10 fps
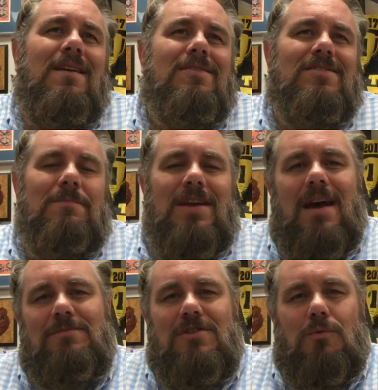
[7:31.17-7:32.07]

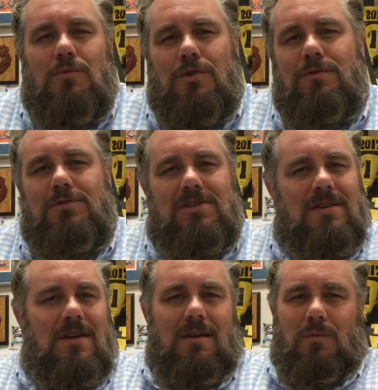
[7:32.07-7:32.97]
Sometimes the roots
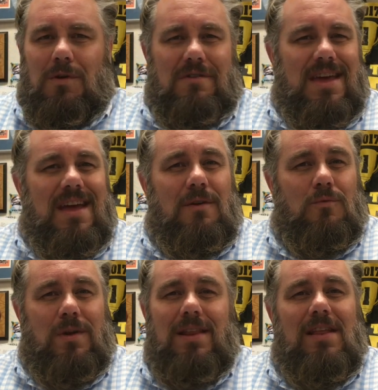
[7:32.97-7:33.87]
will get
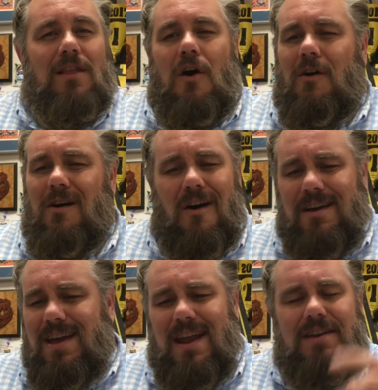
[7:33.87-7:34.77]
really long. All
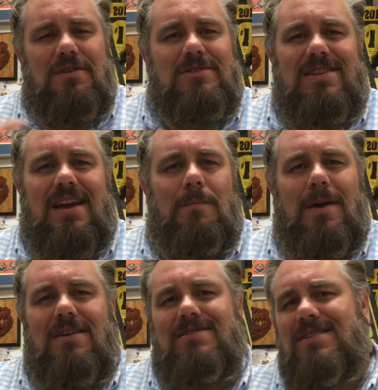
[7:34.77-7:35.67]
you got to do is take a
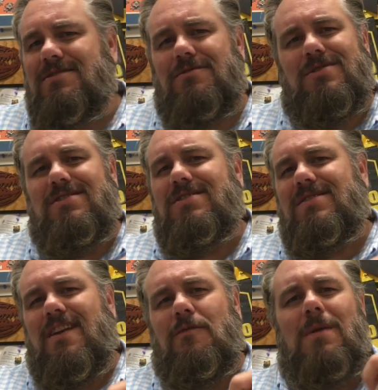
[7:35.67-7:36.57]
pair of scissors and
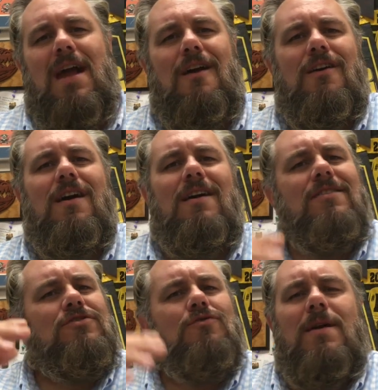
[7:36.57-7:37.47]
just give them a
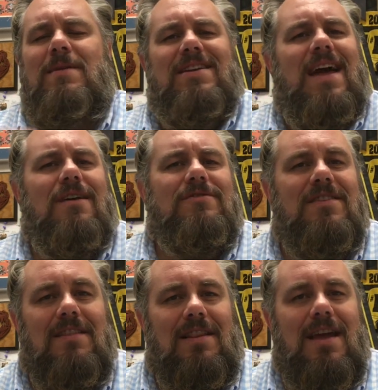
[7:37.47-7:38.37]
haircut and trim it down
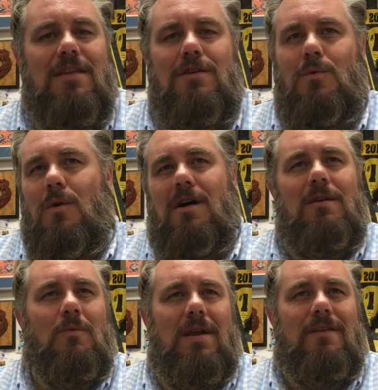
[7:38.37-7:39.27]
to the length you
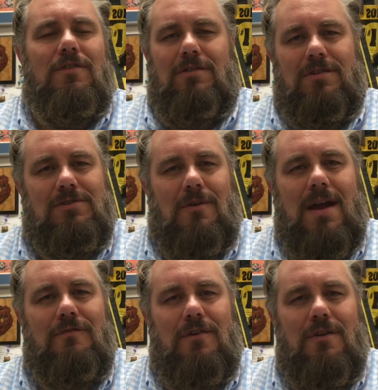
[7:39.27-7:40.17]
want, whatever looks
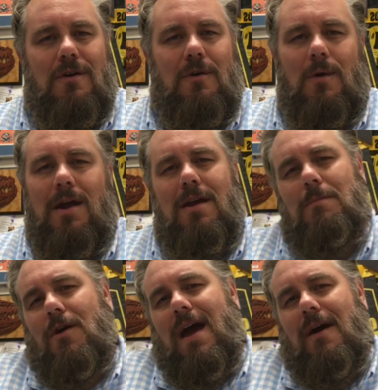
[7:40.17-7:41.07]
great for your
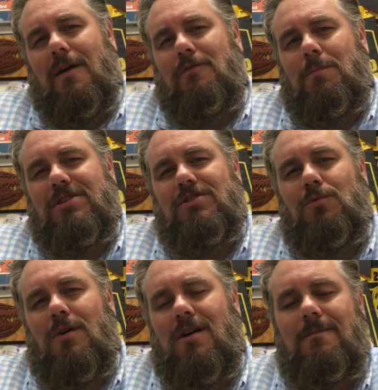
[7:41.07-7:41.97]
aquarium or however much you
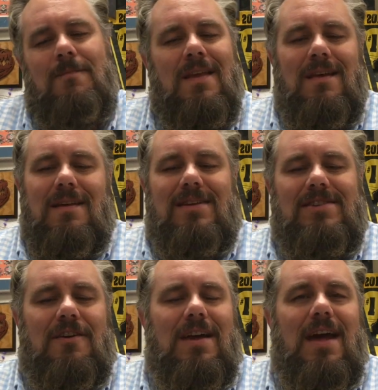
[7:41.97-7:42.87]
want. That's
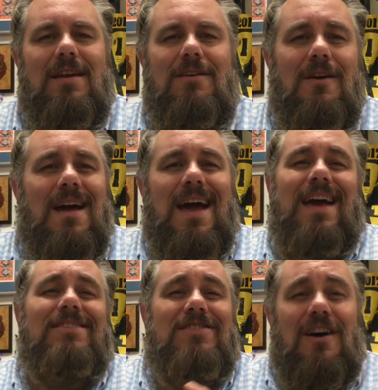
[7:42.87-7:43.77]
all you got to do.
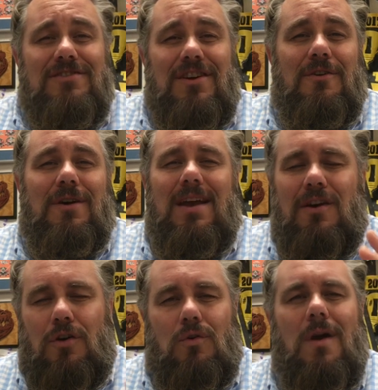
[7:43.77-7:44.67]
And it's also
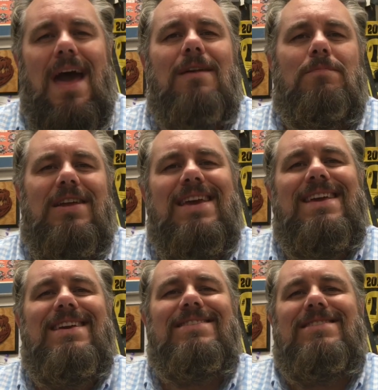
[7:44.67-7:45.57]
incredibly
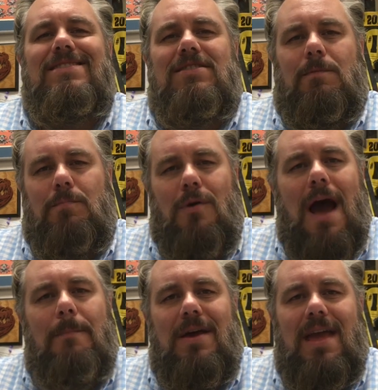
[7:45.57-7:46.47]
easy to
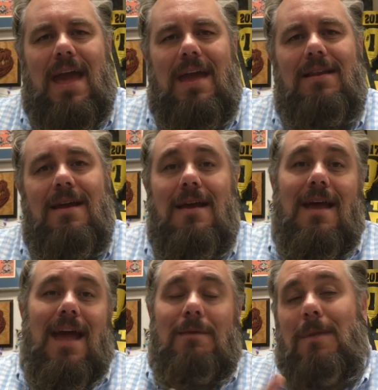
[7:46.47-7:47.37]
propagate
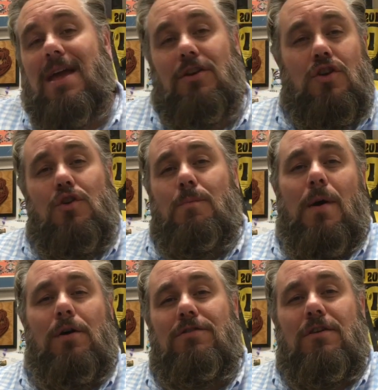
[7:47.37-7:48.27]
and make new
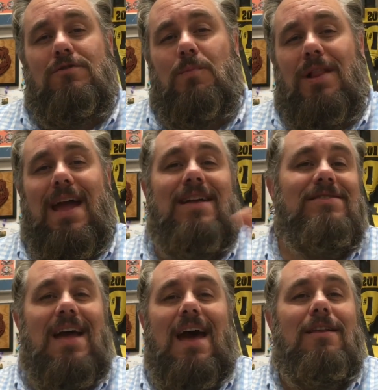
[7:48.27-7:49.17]
pothos
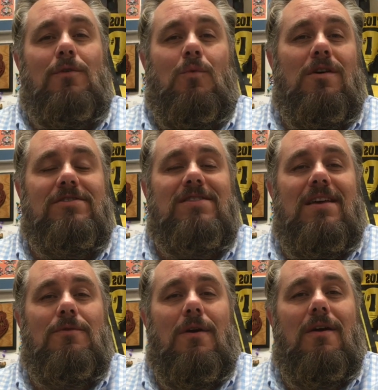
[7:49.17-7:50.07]
plants out of the ones
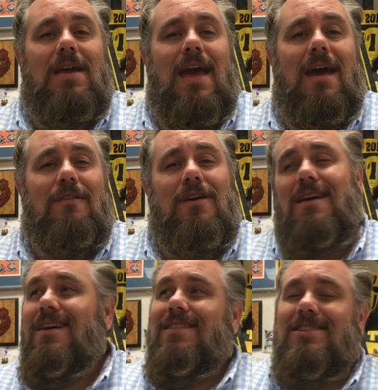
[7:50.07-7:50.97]
that you already have.
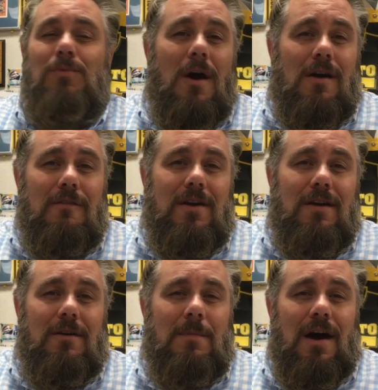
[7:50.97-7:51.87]
Let's walk over
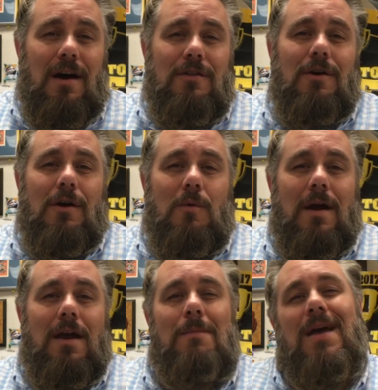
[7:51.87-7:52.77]
here to my other
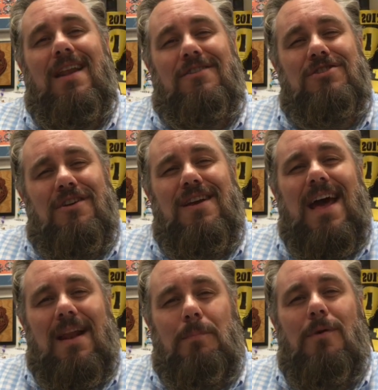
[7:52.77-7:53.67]
aquarium and I'll show you
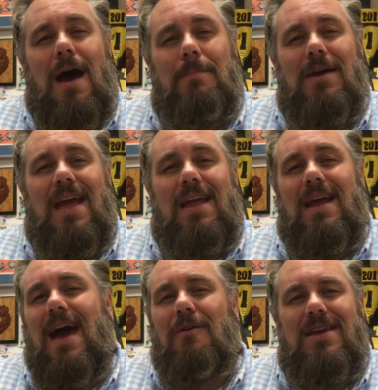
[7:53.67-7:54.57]
how to propagate
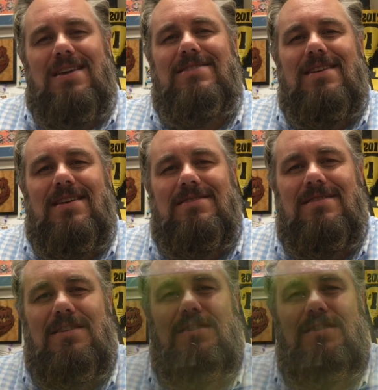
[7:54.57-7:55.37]
it, how easy it is to